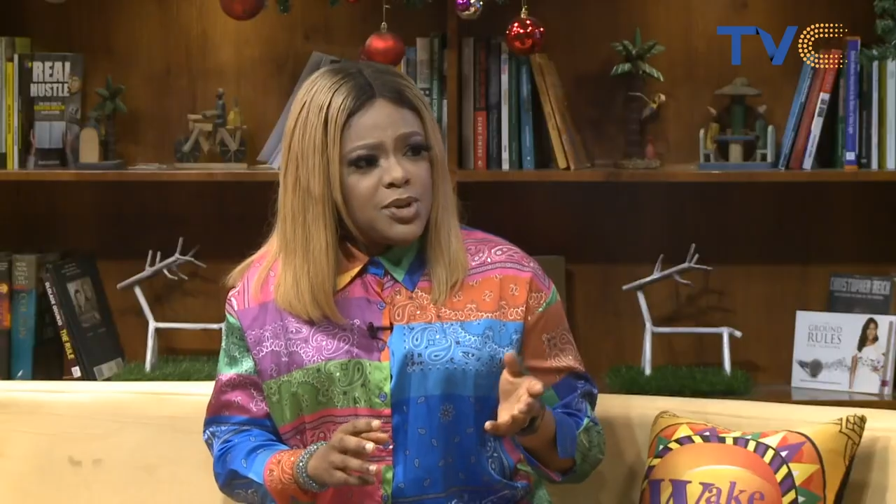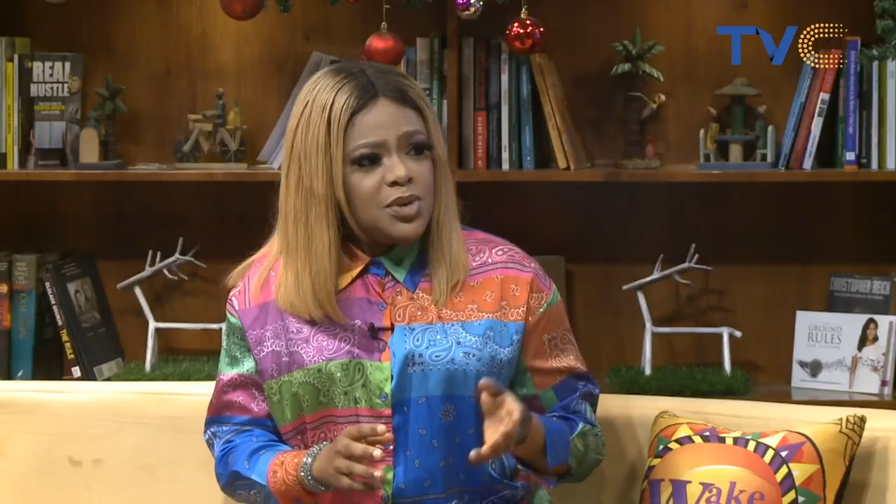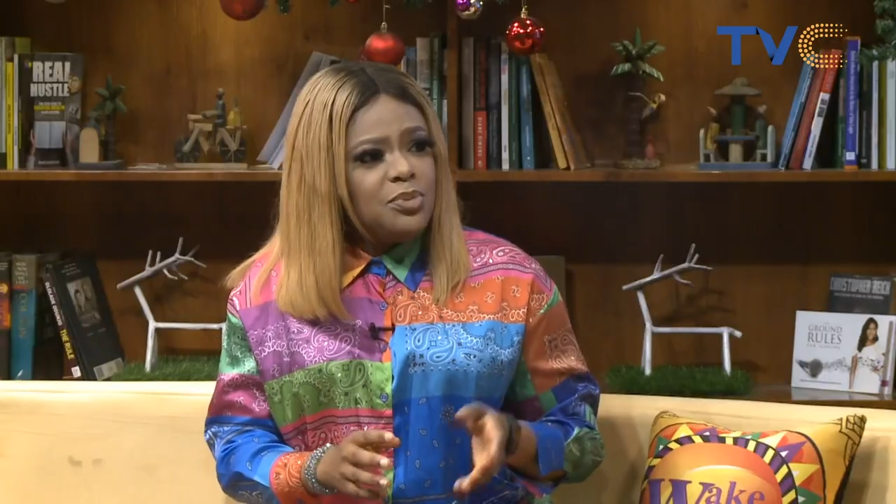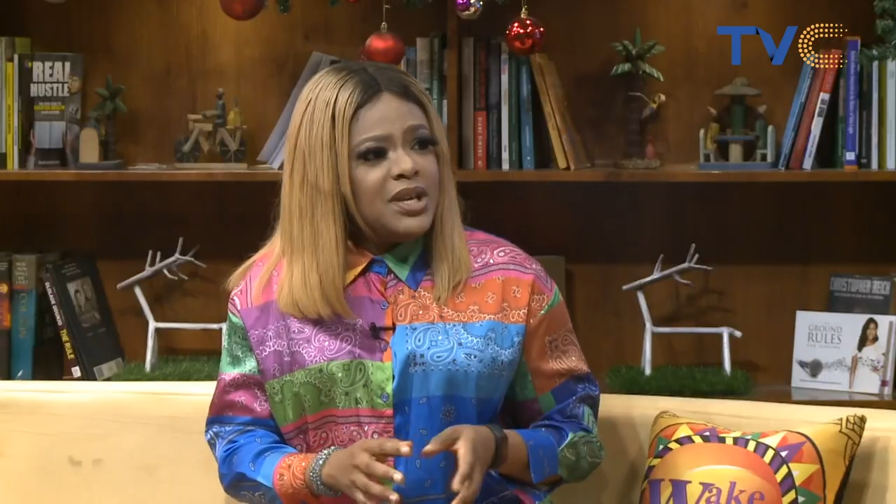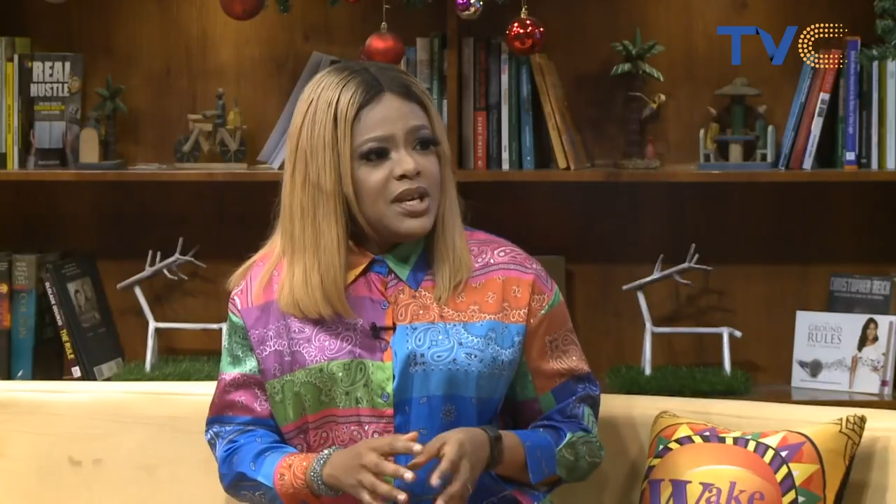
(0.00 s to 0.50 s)

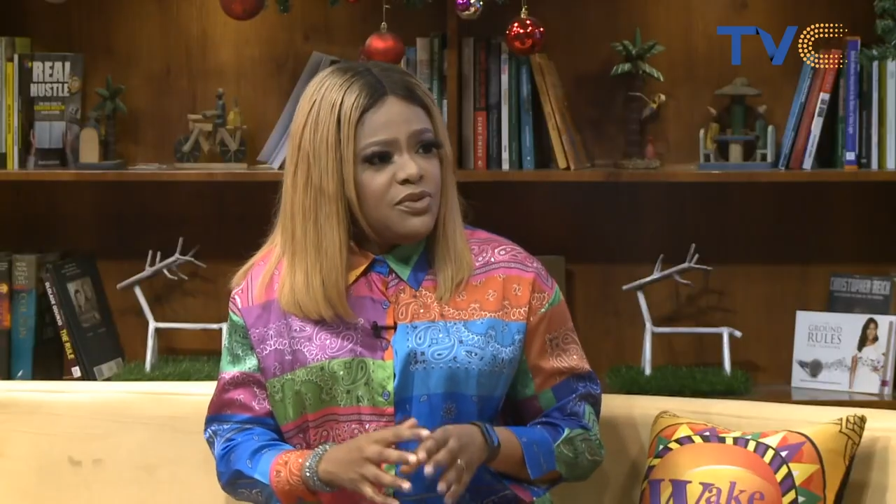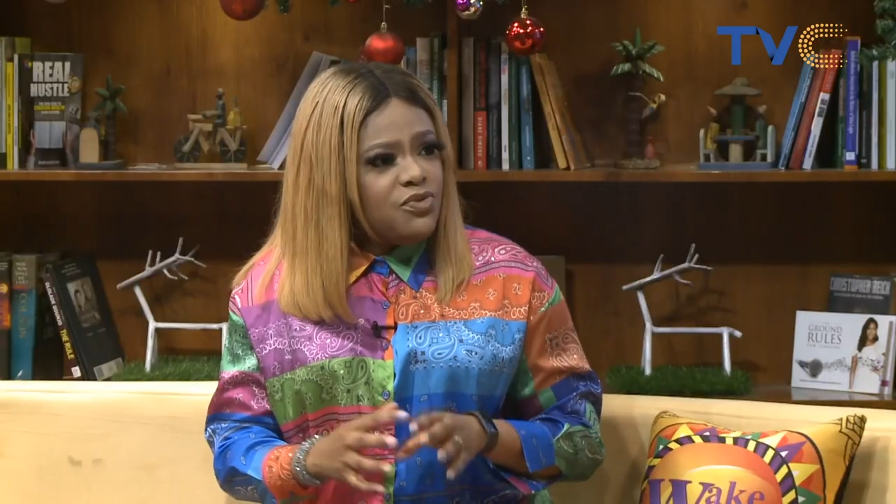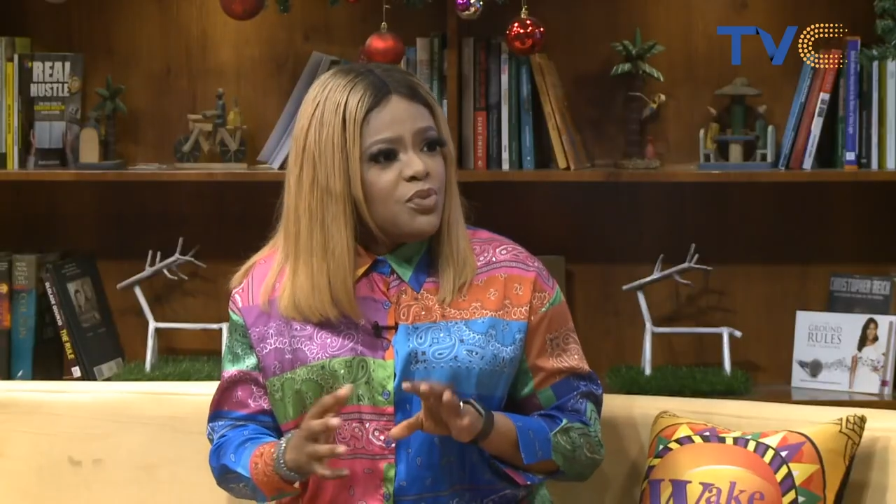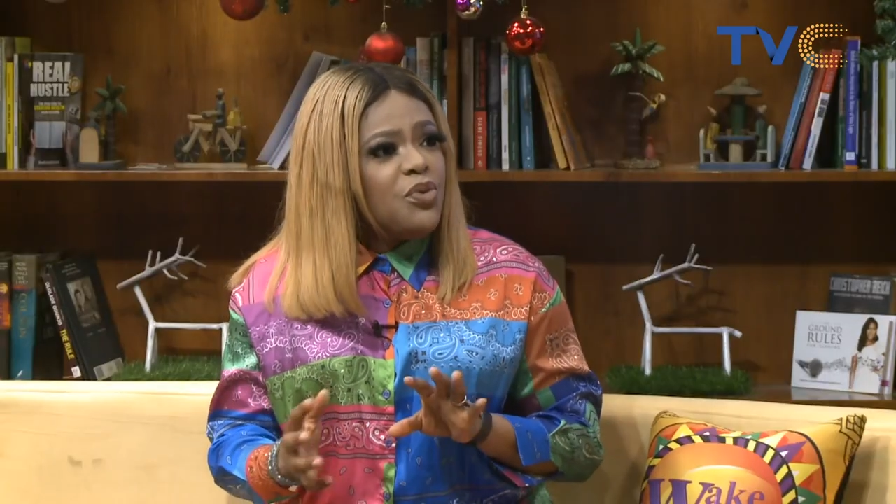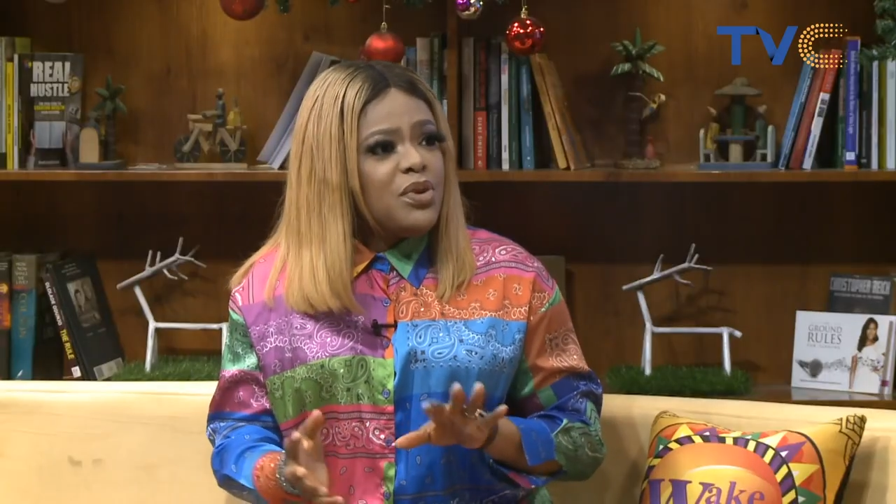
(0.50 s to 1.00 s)
possibly
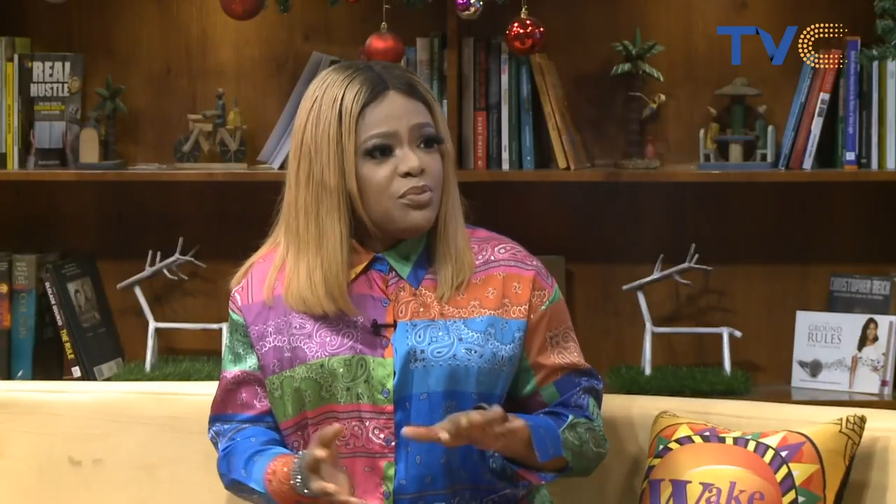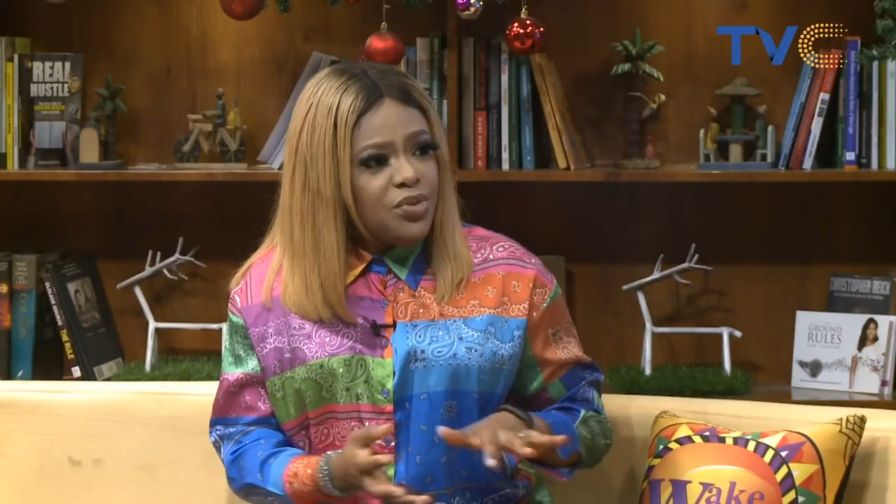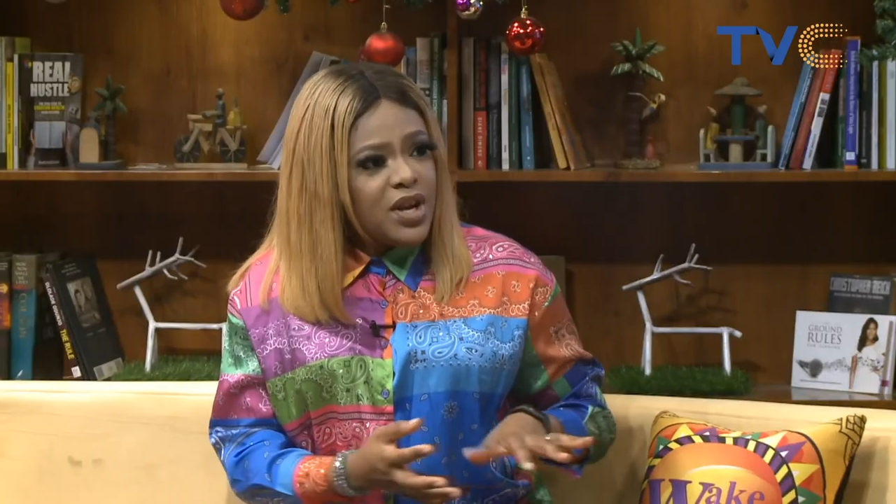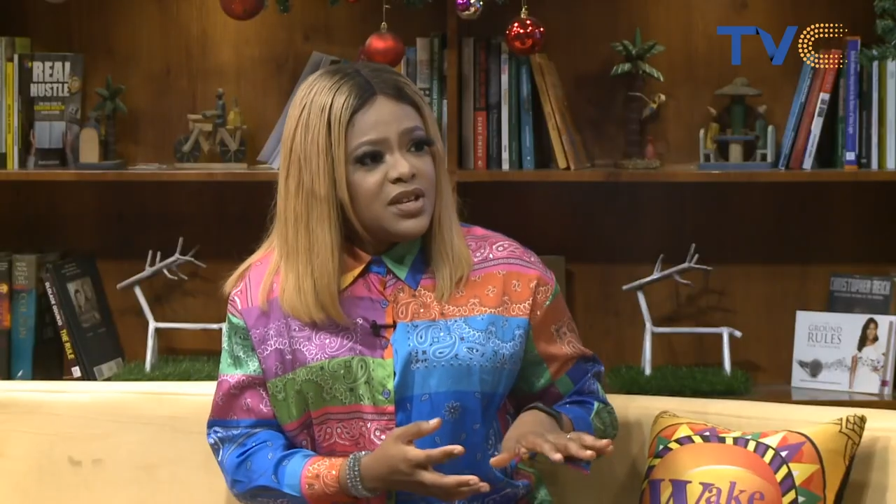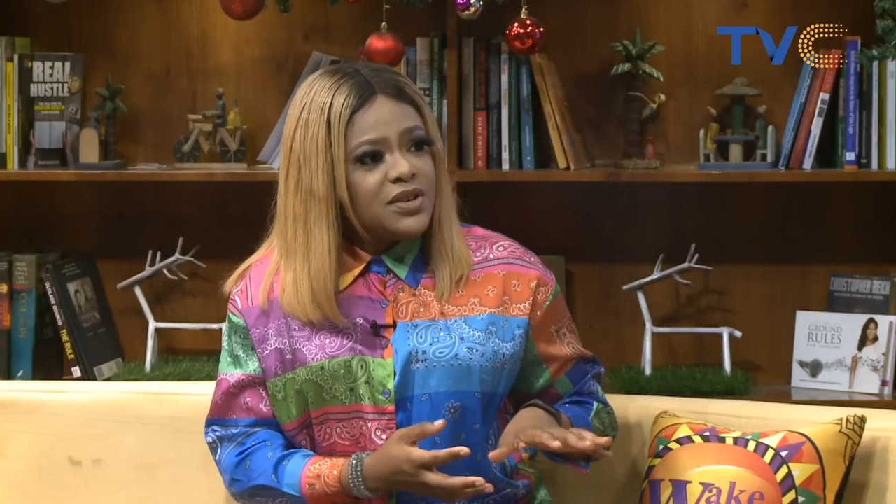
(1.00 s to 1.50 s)
removing
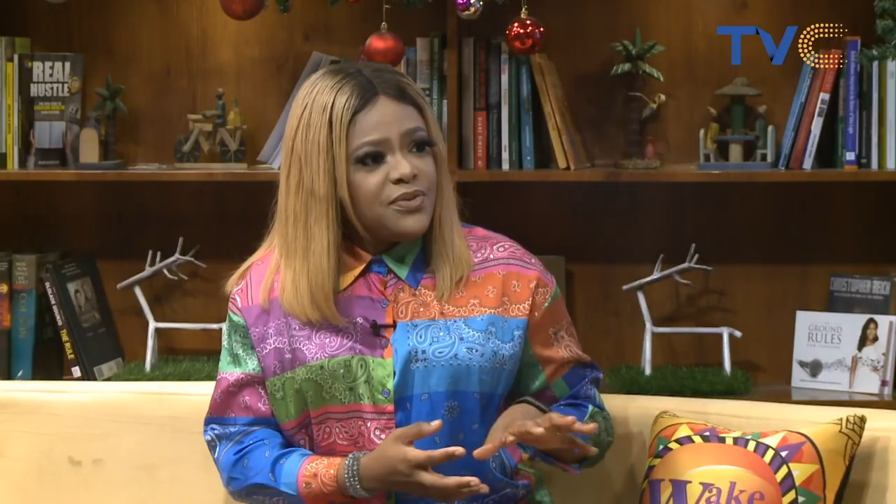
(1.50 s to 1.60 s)
bread